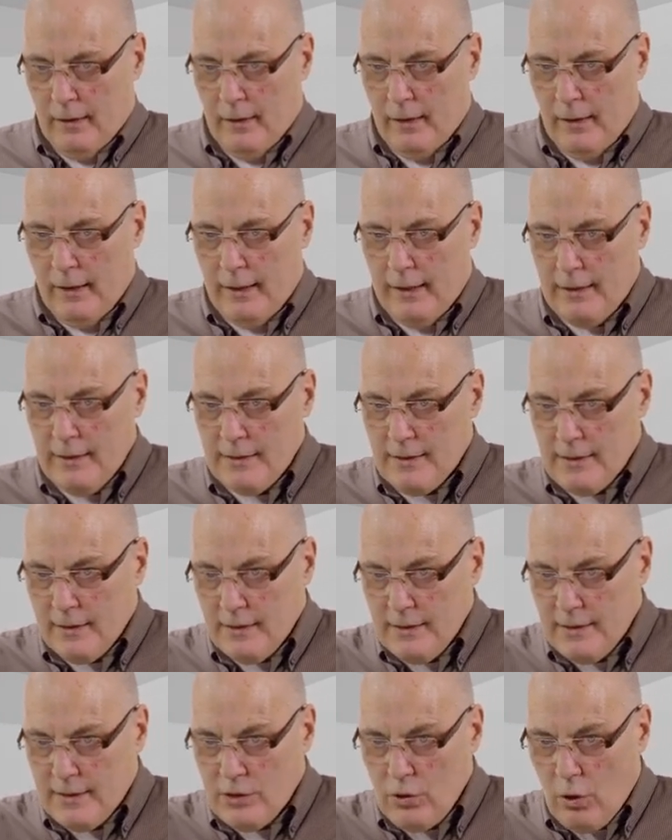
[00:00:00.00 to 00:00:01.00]
It is
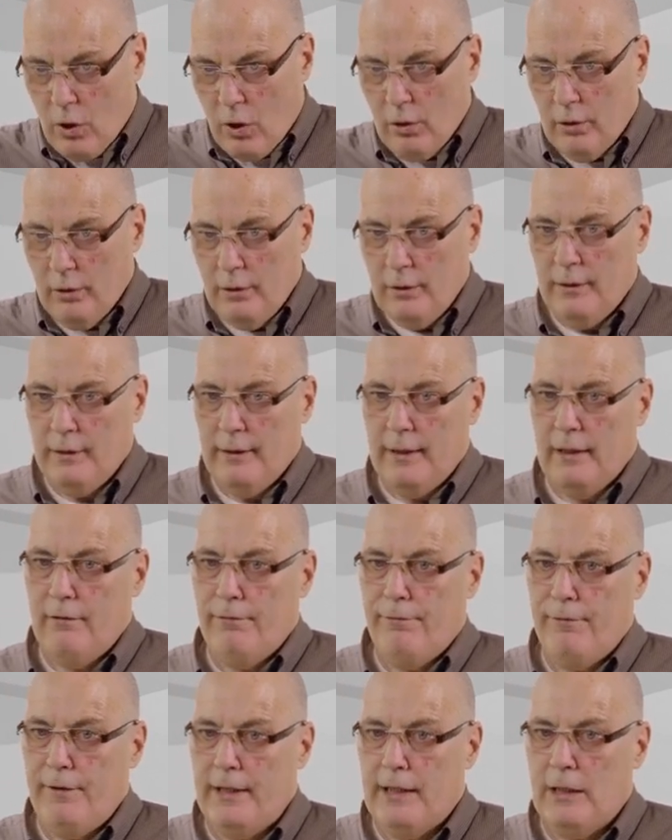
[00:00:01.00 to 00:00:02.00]
a strong in
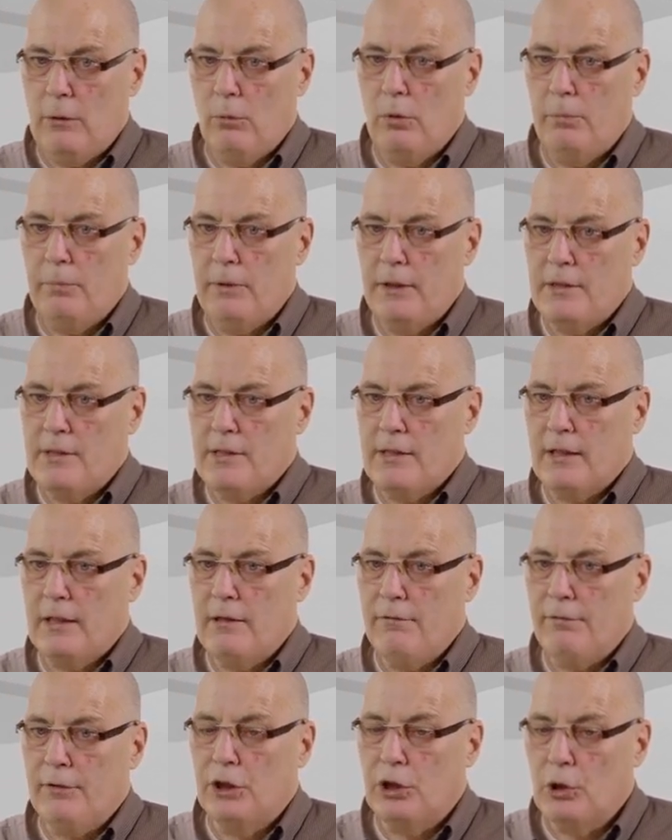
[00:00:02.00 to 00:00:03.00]
feed. There will be
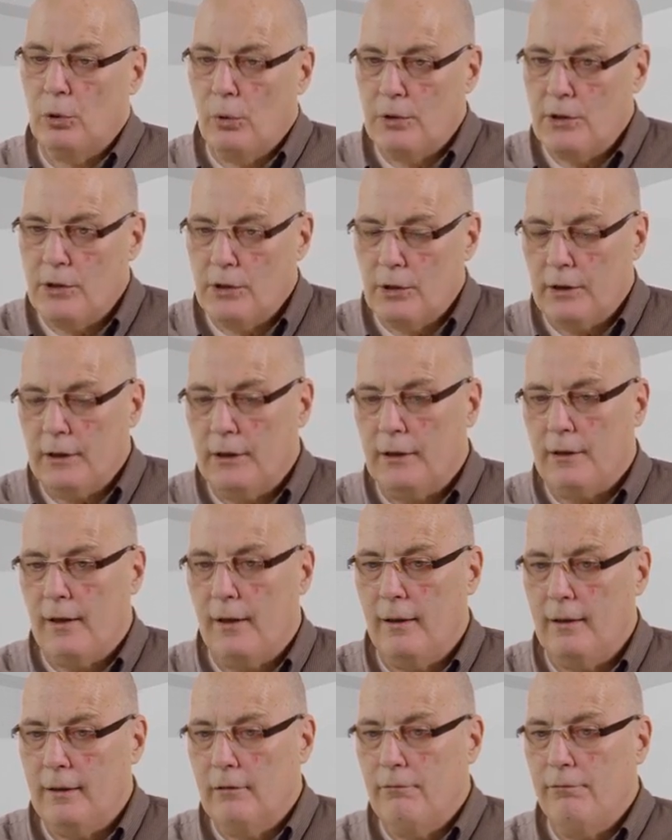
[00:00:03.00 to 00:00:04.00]
significant short circuit
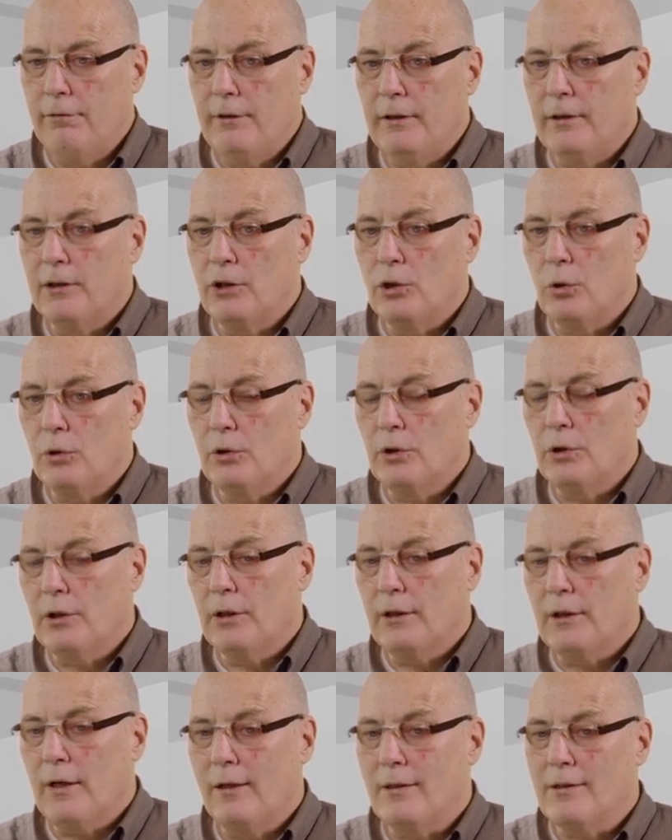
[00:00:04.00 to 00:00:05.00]
current in feed. The short
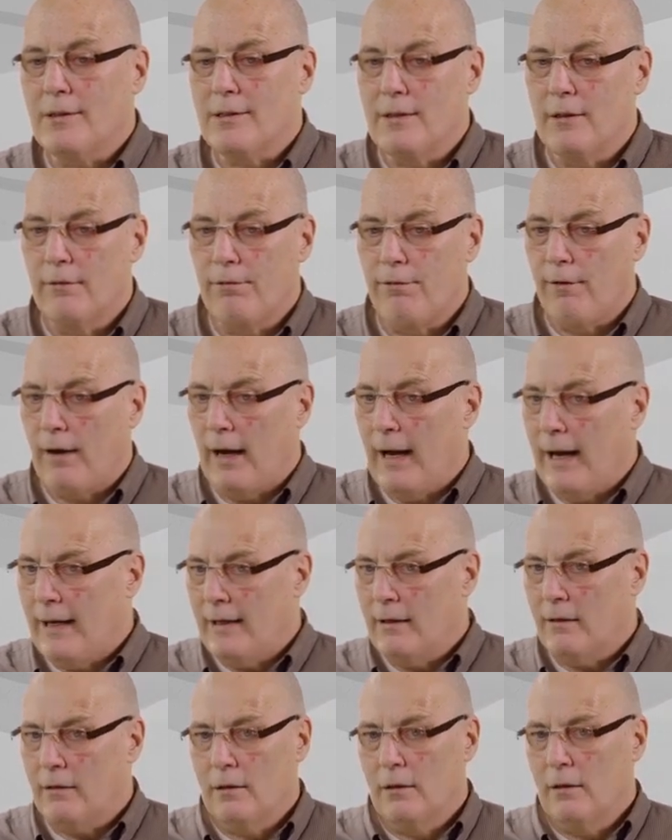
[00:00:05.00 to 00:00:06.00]
circuit current is
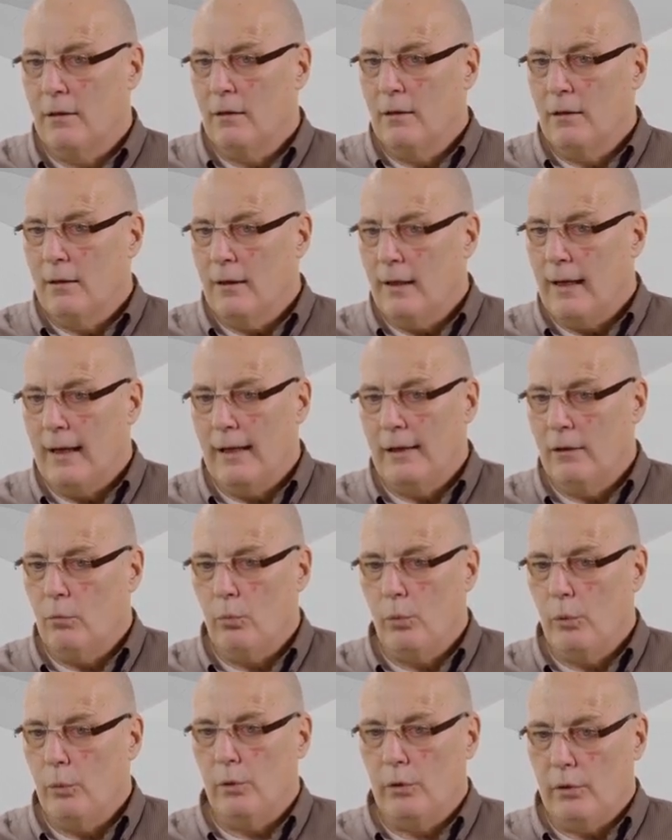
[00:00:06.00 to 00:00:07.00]
defined, and
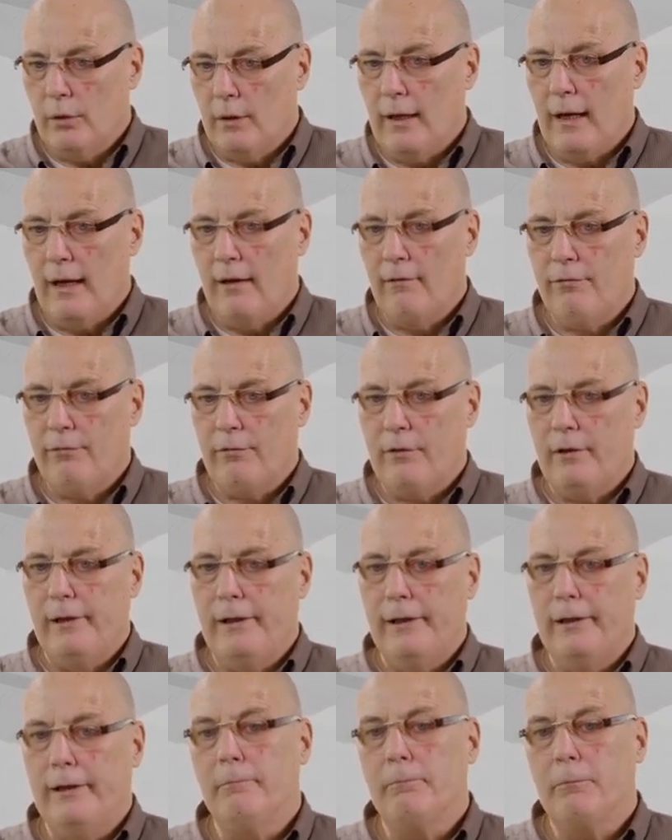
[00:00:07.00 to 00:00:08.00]
we would have
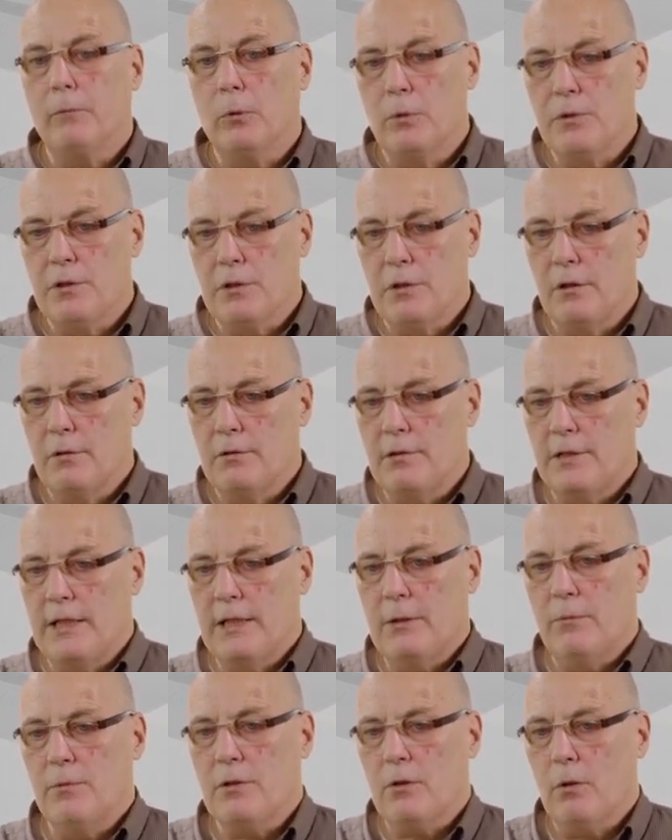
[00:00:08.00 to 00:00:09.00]
clear also
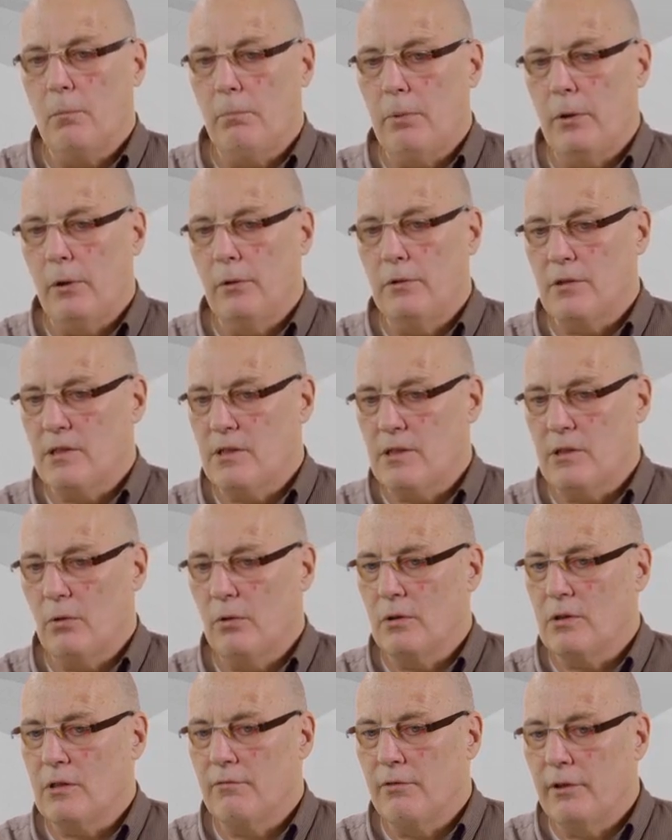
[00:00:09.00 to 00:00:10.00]
sequence components and so
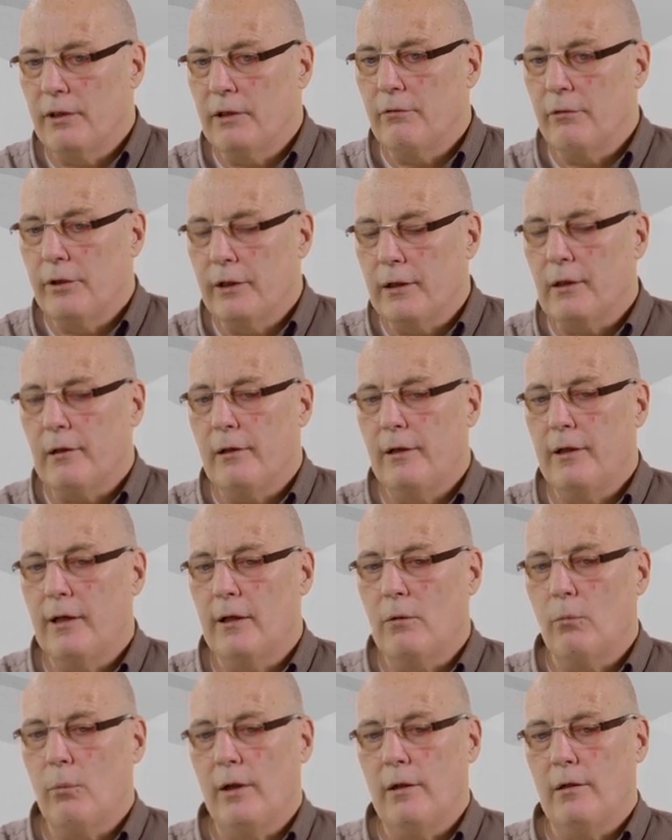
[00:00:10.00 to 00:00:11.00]
on. It's a very, very clear
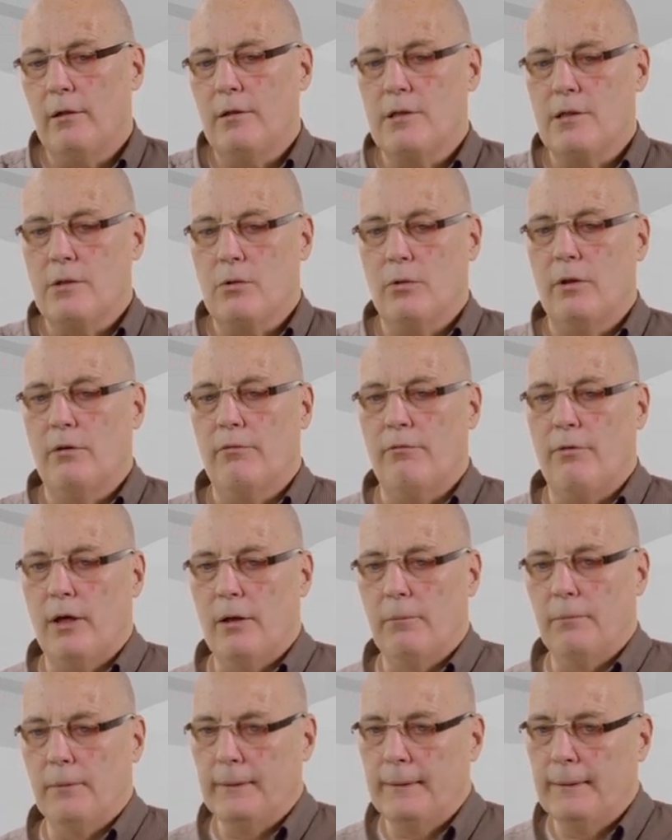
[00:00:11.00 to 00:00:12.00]
and well understood
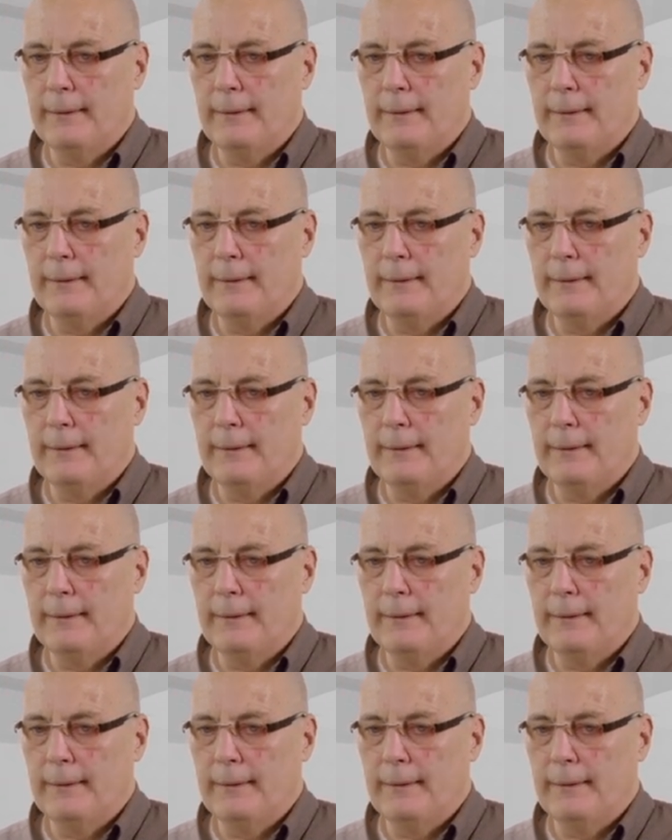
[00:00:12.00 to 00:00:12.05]
environment.